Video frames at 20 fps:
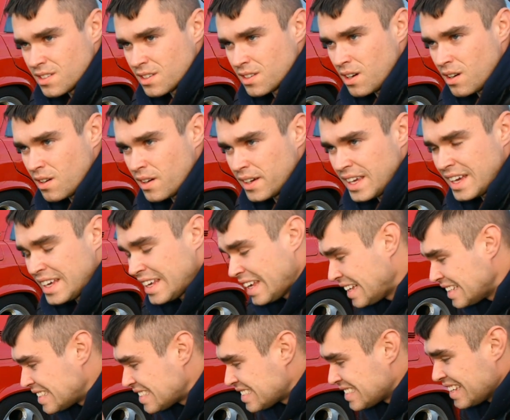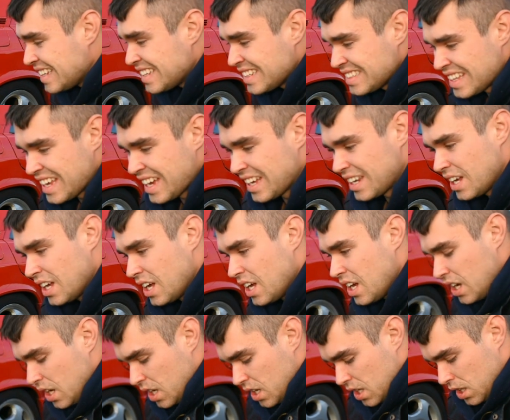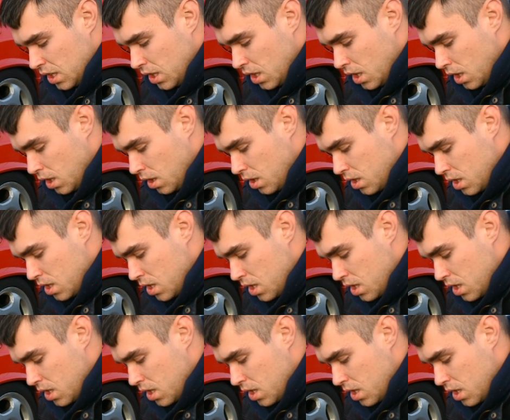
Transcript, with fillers: you know, and I hate seeing that, you know.